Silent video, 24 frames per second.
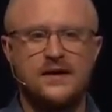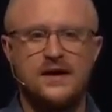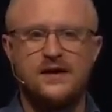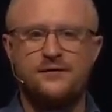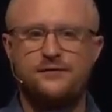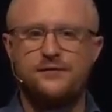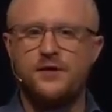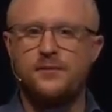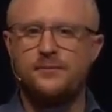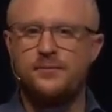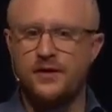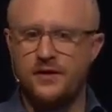
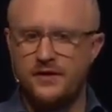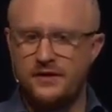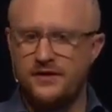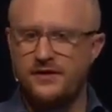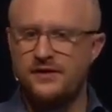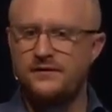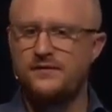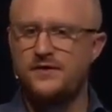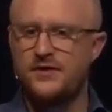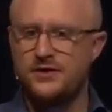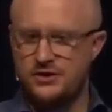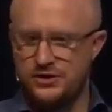If the
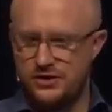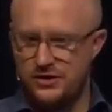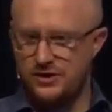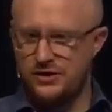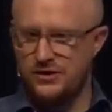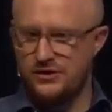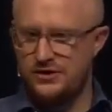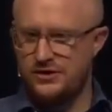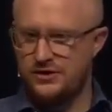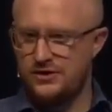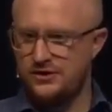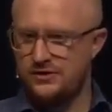birth of the
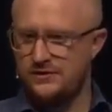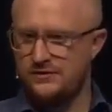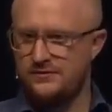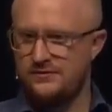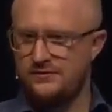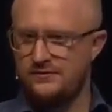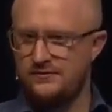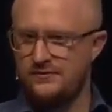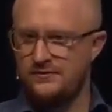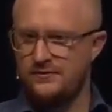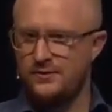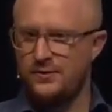church
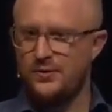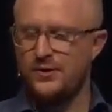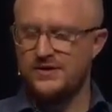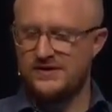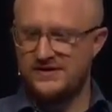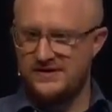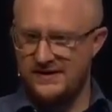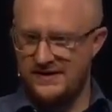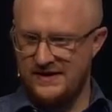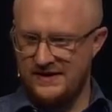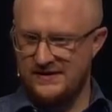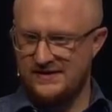
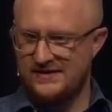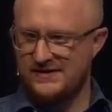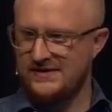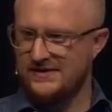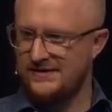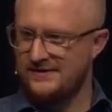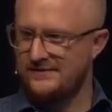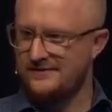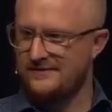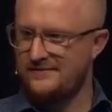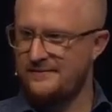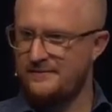was
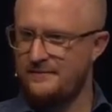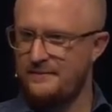this,